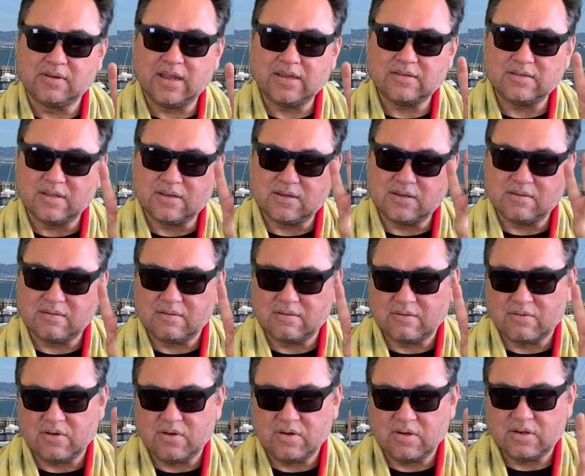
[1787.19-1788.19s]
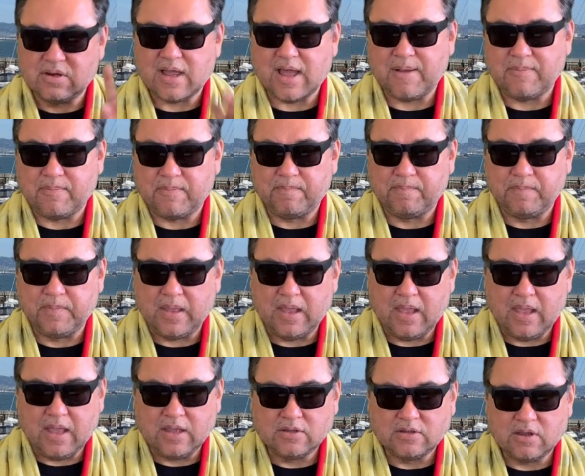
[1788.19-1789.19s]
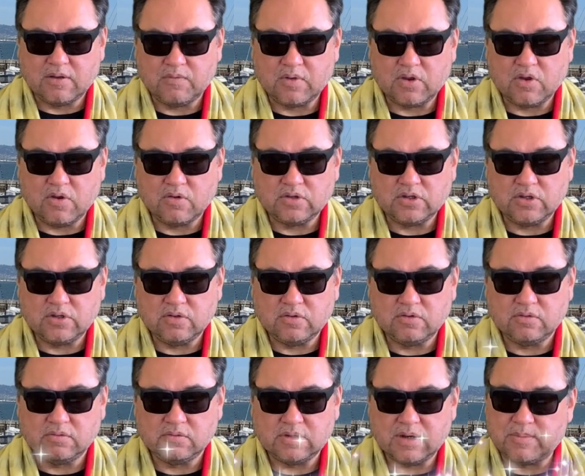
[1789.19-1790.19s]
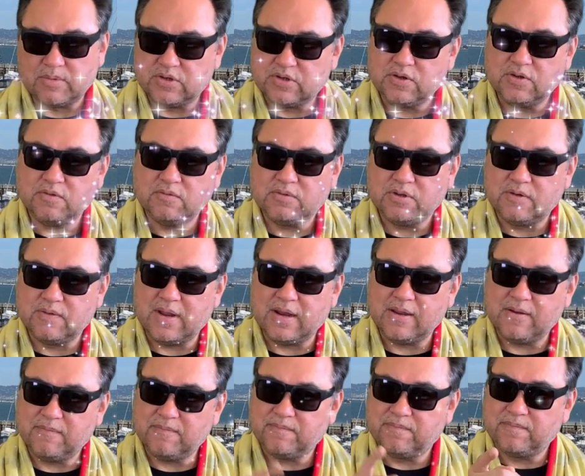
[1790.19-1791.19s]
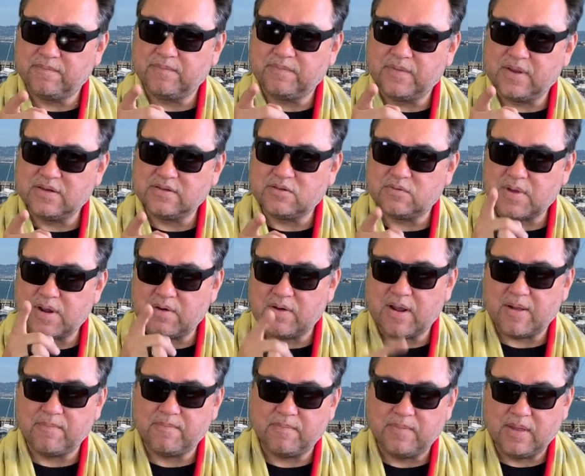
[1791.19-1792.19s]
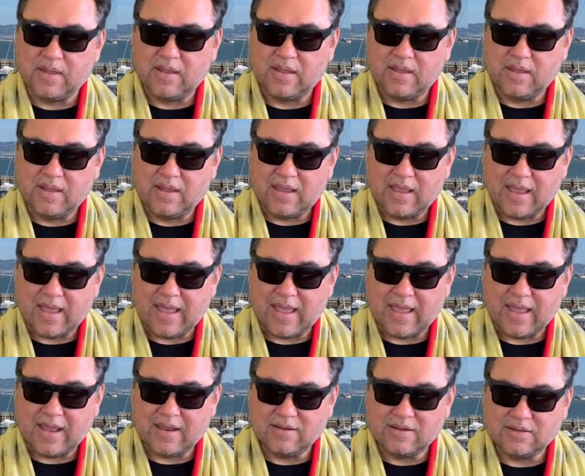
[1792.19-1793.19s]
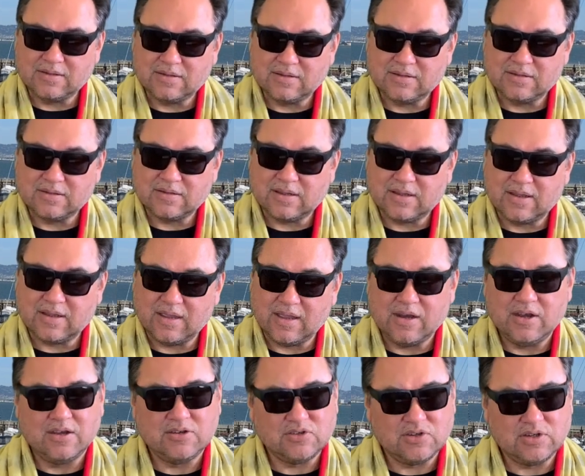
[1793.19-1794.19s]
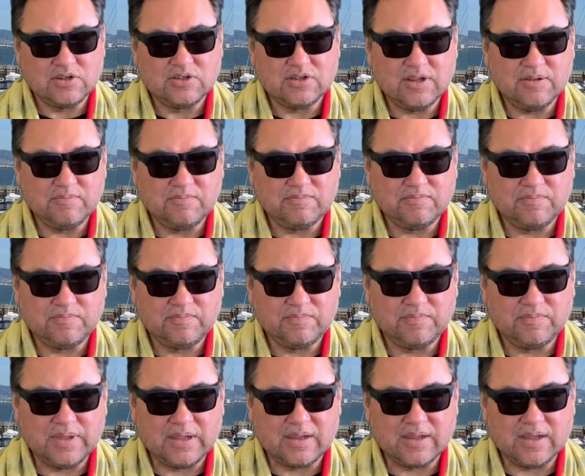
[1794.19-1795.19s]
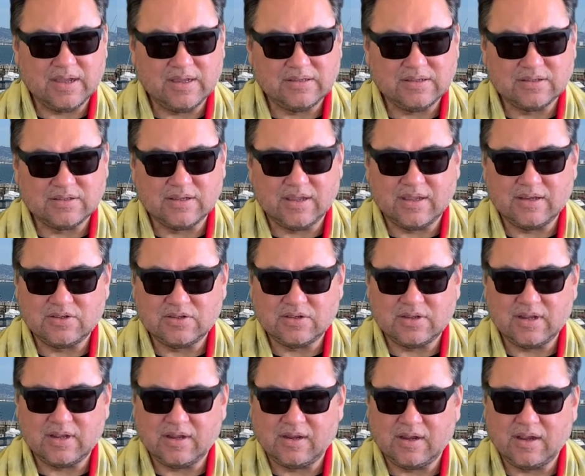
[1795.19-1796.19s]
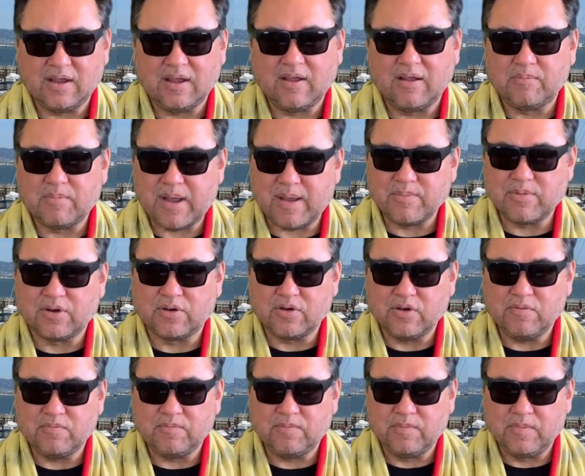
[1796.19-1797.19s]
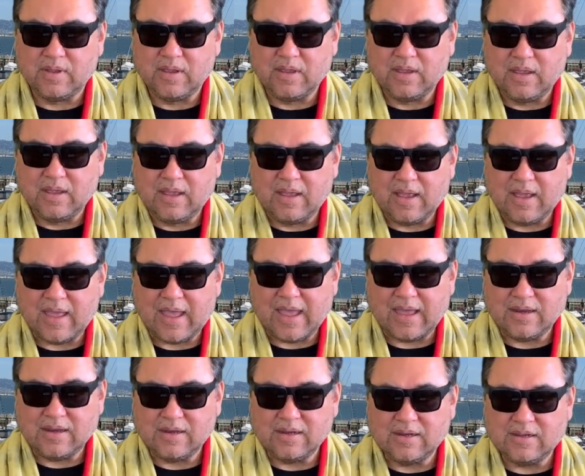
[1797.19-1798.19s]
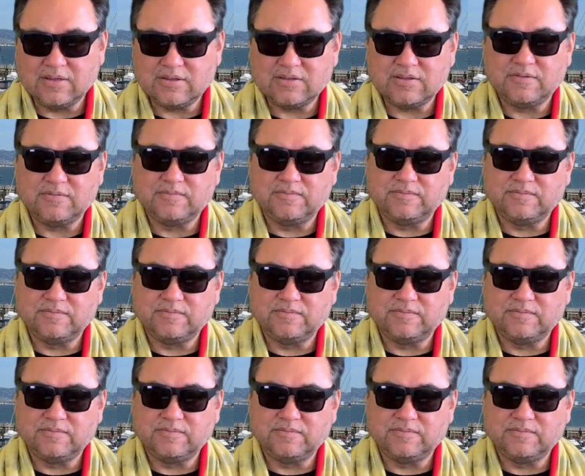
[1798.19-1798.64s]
That's the third top. So if we go to number two, you ready? Here's the runner-up. And this is uh, an interesting ship. because it's an interesting uh, popular group, and it is